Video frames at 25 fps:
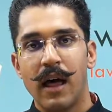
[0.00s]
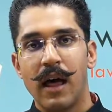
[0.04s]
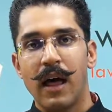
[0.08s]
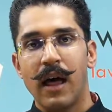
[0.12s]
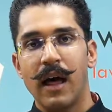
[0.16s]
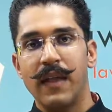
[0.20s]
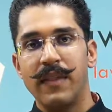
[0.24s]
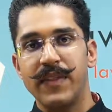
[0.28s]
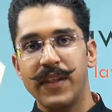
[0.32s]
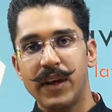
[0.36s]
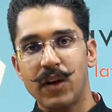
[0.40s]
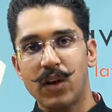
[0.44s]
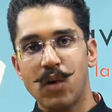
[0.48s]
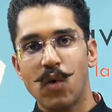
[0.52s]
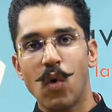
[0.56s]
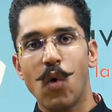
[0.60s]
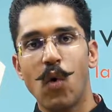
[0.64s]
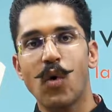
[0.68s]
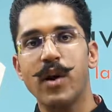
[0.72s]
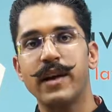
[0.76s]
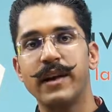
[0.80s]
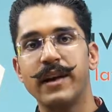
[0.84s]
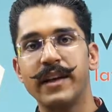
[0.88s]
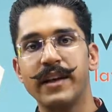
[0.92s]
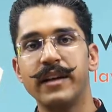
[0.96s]
And the core
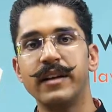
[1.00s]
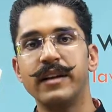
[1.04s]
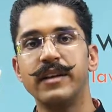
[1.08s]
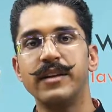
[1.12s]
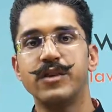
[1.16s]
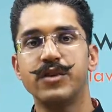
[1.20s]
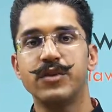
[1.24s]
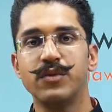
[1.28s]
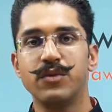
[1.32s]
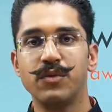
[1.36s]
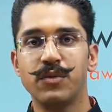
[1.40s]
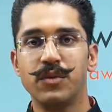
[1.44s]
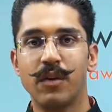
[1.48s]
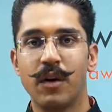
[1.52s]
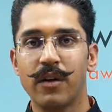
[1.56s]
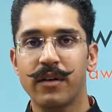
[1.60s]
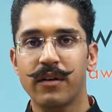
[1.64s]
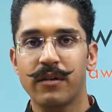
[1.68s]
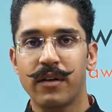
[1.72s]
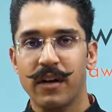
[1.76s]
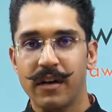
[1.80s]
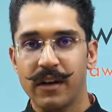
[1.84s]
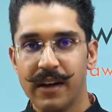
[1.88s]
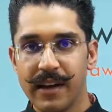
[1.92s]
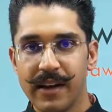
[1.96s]
legal issue or
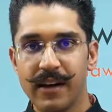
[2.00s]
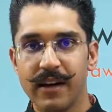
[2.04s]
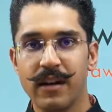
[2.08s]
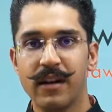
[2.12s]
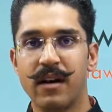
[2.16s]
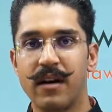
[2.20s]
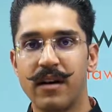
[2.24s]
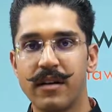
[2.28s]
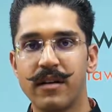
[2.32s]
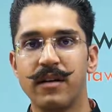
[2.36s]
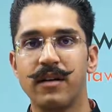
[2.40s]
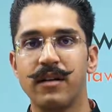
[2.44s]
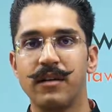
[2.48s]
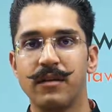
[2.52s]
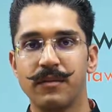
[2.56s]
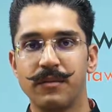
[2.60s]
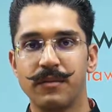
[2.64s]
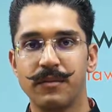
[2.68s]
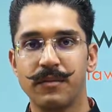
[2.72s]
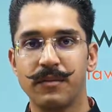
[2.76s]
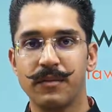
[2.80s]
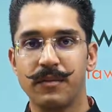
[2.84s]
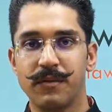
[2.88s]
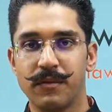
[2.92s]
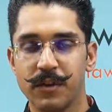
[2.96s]
legal hurdle
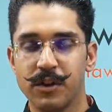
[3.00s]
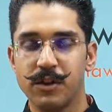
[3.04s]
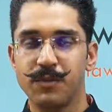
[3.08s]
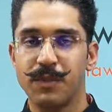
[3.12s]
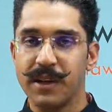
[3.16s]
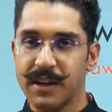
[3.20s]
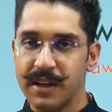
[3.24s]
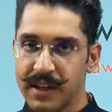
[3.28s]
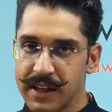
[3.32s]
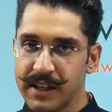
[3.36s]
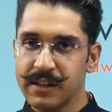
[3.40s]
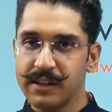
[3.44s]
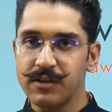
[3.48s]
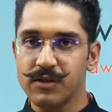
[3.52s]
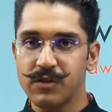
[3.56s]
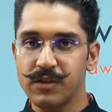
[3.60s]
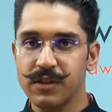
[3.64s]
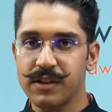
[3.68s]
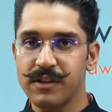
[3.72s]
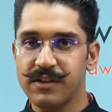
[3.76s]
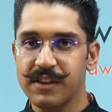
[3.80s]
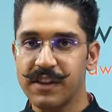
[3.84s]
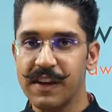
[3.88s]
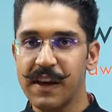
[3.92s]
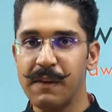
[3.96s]
which pertains to the
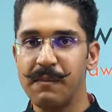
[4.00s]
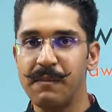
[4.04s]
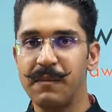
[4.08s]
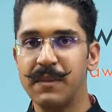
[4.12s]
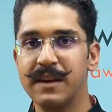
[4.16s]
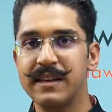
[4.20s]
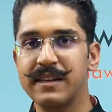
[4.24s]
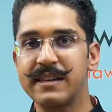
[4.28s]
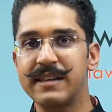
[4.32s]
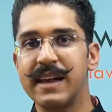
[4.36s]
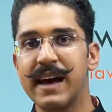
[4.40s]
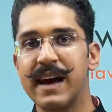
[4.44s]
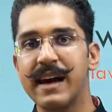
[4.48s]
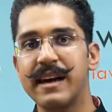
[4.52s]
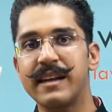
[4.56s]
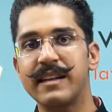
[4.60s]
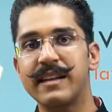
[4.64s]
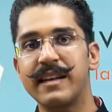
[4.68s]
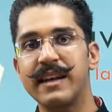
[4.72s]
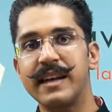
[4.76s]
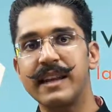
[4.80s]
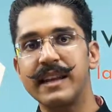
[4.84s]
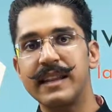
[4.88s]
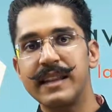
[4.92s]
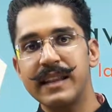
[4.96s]
same is that
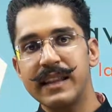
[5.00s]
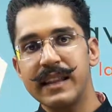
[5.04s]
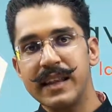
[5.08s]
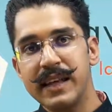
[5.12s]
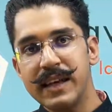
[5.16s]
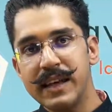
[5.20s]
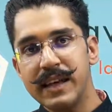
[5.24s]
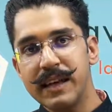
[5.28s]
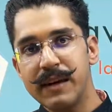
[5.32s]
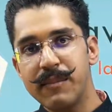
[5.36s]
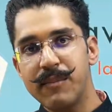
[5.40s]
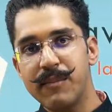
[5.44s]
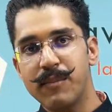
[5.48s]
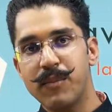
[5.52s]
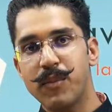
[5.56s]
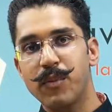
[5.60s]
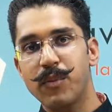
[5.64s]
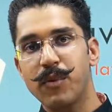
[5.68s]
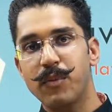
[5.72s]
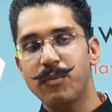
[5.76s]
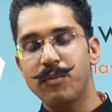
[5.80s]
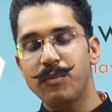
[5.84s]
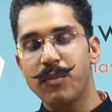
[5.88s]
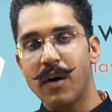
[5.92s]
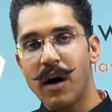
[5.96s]
the
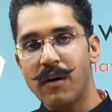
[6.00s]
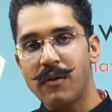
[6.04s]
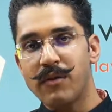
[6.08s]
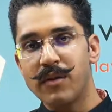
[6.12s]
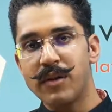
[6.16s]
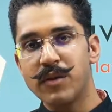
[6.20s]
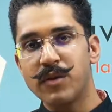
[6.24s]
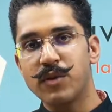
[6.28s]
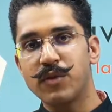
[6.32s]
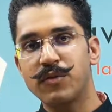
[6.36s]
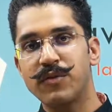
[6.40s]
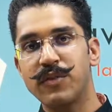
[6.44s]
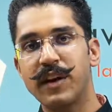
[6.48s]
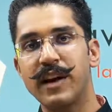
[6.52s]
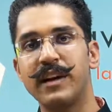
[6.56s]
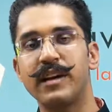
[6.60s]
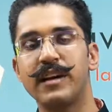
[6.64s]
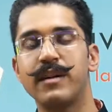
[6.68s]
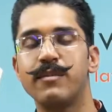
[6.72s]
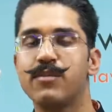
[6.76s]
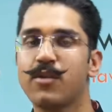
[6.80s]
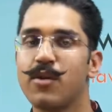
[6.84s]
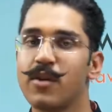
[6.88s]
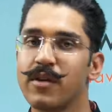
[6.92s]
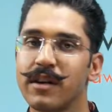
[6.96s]
power to file a
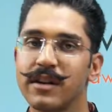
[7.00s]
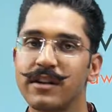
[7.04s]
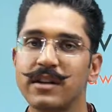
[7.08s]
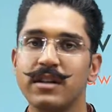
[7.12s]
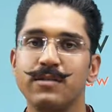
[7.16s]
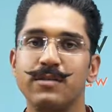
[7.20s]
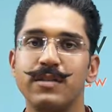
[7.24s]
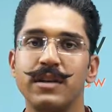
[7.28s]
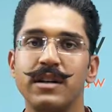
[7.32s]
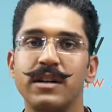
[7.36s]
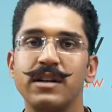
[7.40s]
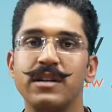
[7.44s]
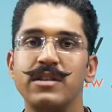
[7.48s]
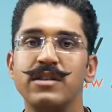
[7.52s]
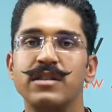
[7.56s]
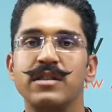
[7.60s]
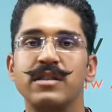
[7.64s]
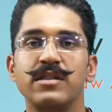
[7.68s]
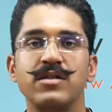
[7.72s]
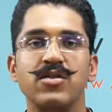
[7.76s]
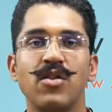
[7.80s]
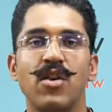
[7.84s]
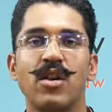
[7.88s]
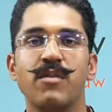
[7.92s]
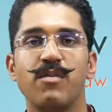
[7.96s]
protest petition is
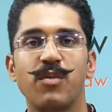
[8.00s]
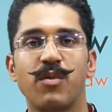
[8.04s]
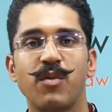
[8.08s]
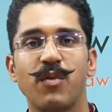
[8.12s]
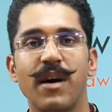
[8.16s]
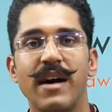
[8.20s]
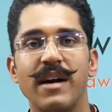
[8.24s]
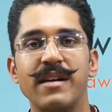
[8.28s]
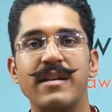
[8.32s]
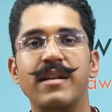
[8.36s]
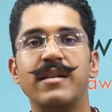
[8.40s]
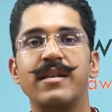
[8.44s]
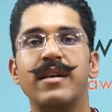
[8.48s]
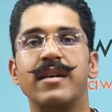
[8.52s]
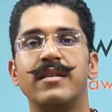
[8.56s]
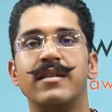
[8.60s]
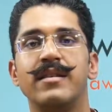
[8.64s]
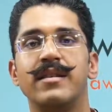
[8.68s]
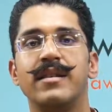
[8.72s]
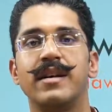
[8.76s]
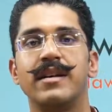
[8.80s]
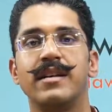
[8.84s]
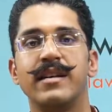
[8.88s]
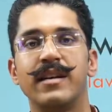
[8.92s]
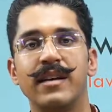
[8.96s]
not provided under
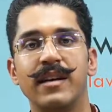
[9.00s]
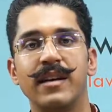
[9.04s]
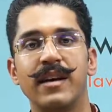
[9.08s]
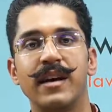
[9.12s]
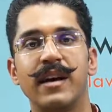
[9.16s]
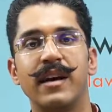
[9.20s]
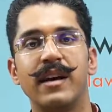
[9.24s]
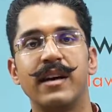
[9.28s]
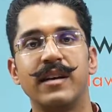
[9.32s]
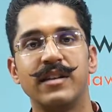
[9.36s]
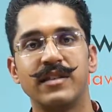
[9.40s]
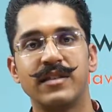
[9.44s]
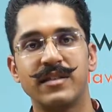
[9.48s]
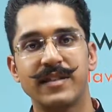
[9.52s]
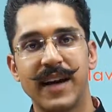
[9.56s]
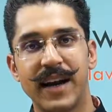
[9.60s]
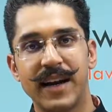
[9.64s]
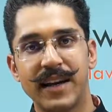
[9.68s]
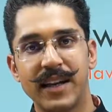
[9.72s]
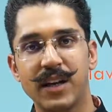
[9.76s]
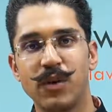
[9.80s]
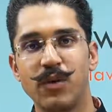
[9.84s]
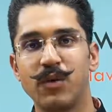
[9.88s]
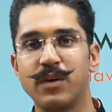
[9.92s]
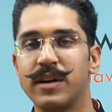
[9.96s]
any
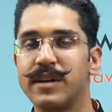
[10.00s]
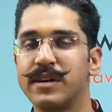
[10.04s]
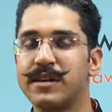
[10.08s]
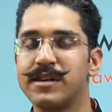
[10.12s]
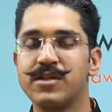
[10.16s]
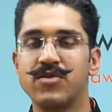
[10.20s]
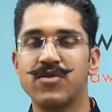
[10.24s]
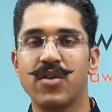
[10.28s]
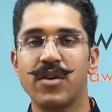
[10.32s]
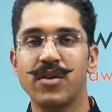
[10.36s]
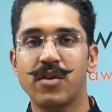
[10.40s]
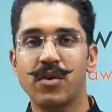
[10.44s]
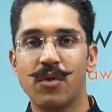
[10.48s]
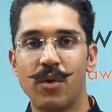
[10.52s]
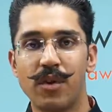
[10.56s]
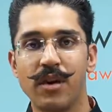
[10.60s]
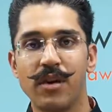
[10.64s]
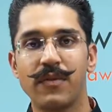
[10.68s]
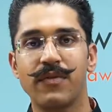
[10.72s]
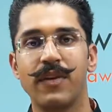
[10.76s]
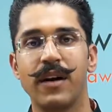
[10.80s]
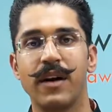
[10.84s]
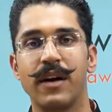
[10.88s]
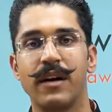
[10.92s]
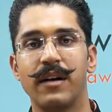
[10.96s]
statute, it is not
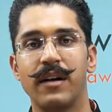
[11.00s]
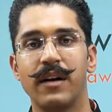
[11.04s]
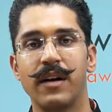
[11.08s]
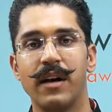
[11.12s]
codified.